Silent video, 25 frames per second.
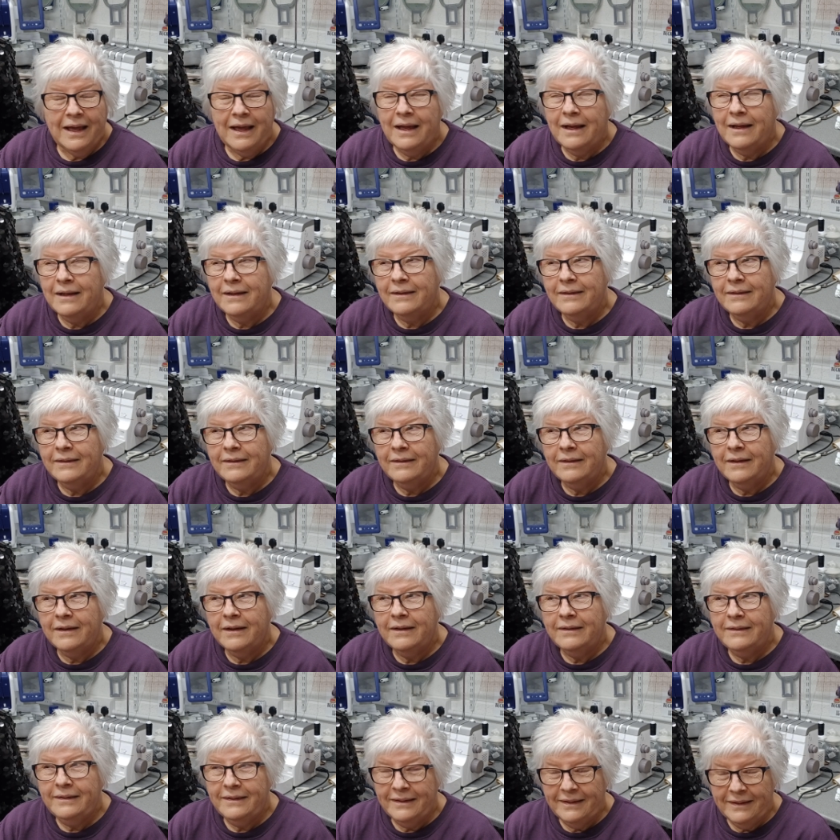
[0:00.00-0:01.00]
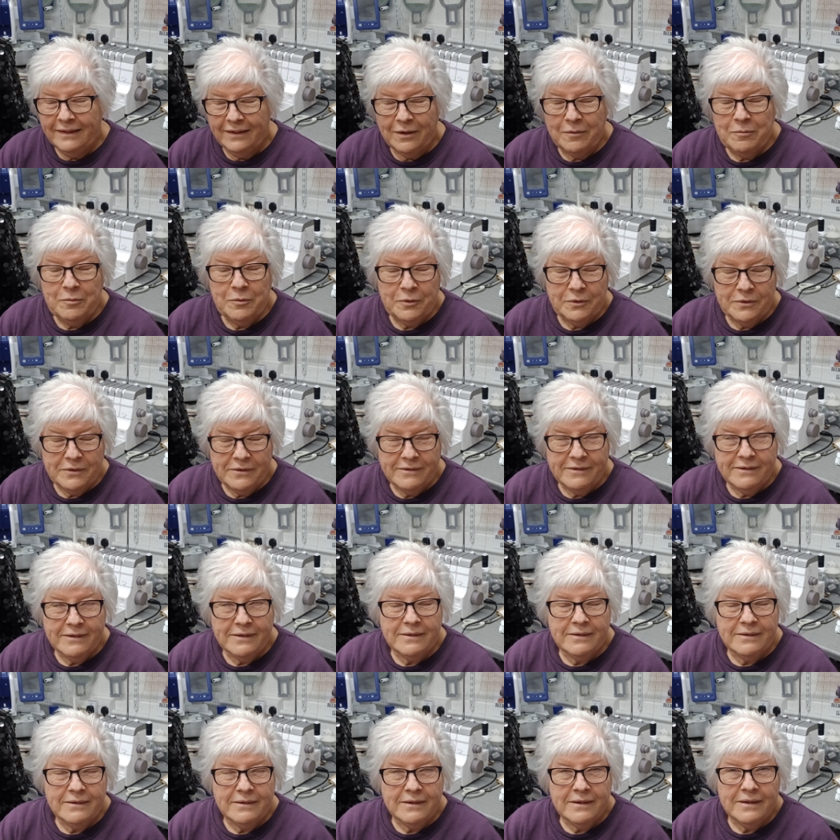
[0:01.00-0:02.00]
And I did. I bought a
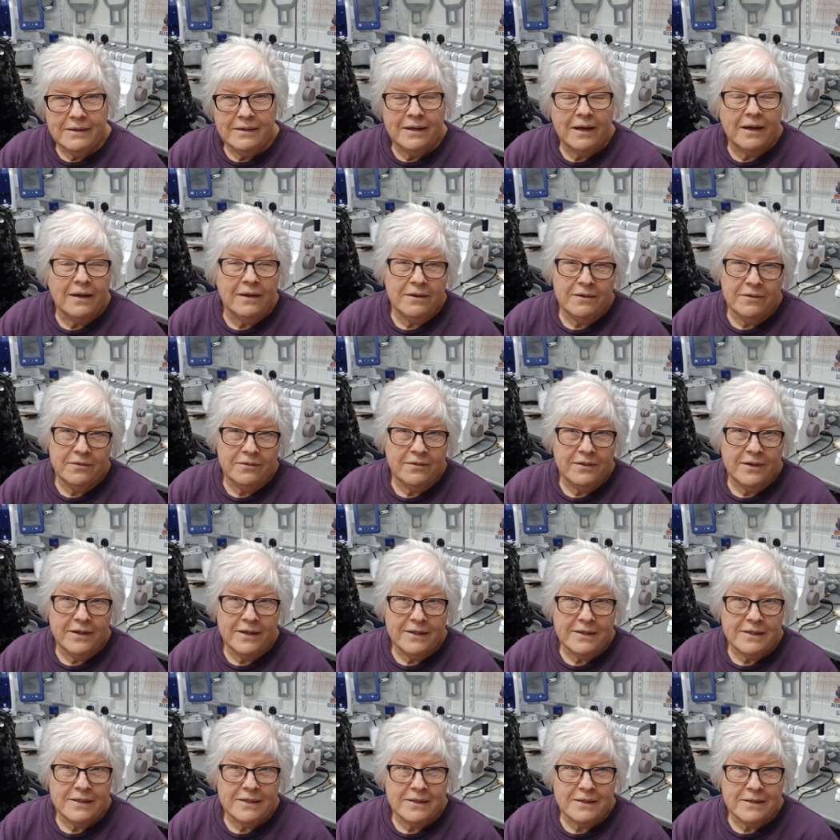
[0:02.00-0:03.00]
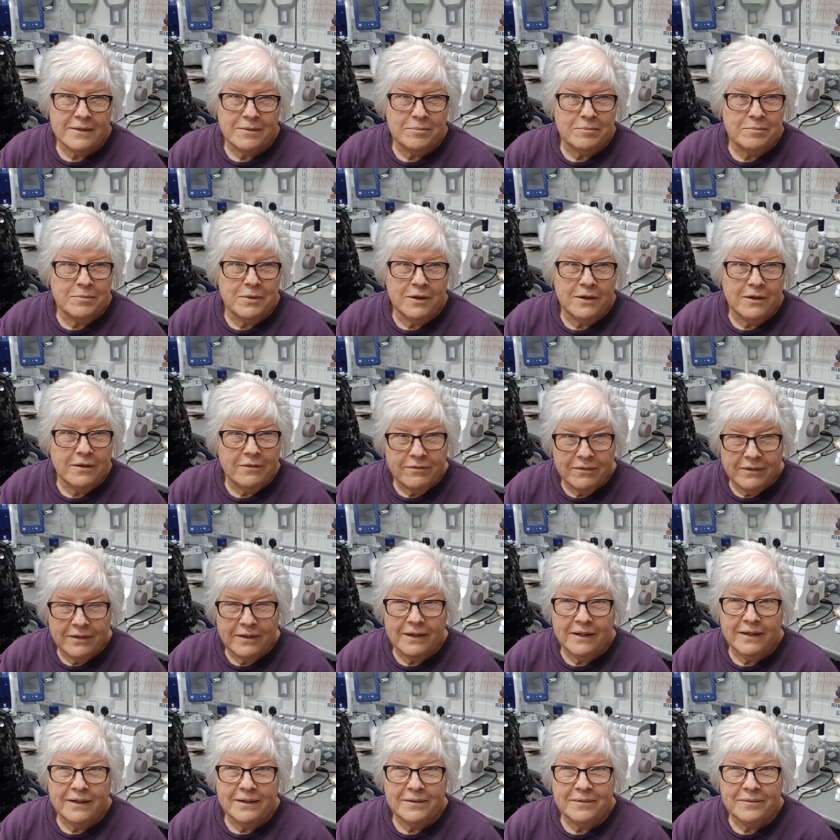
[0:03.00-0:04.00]
16 and it fits
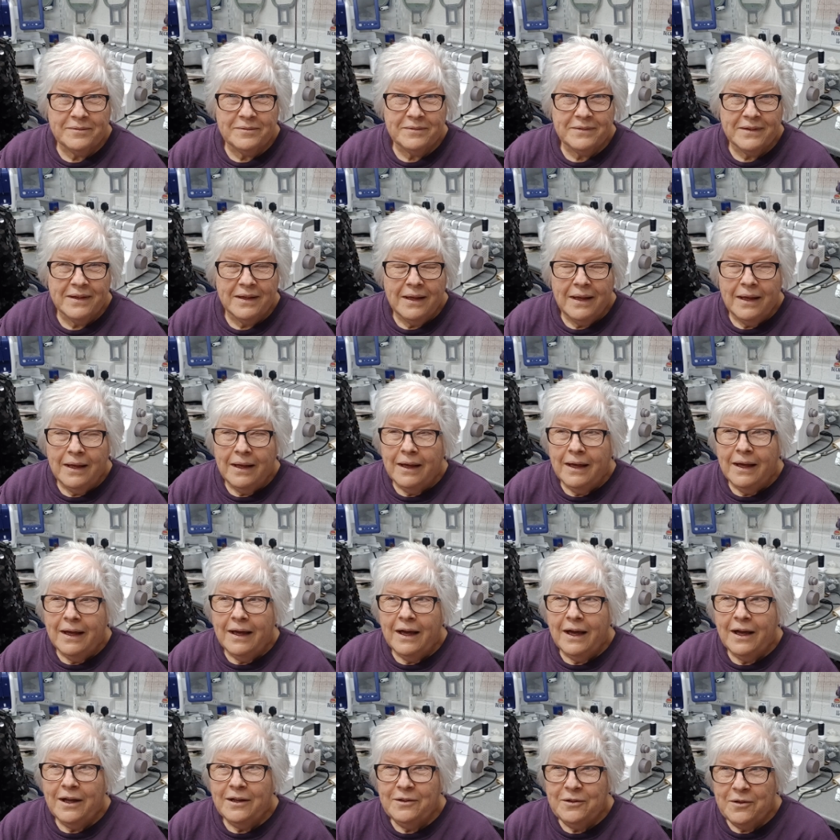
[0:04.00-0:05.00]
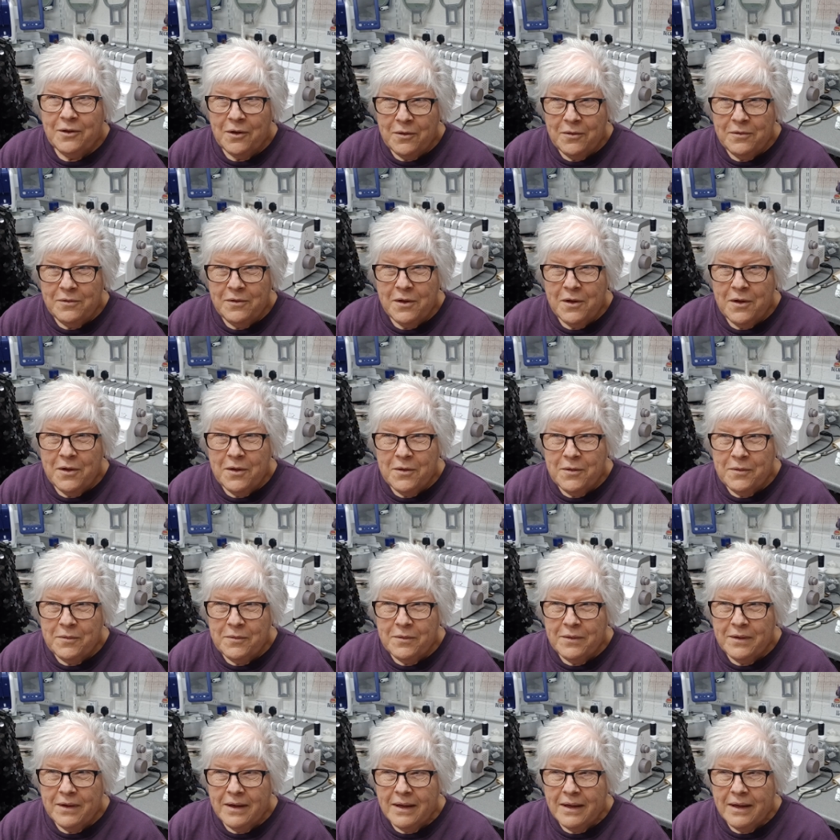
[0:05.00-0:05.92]
perfectly. I don't know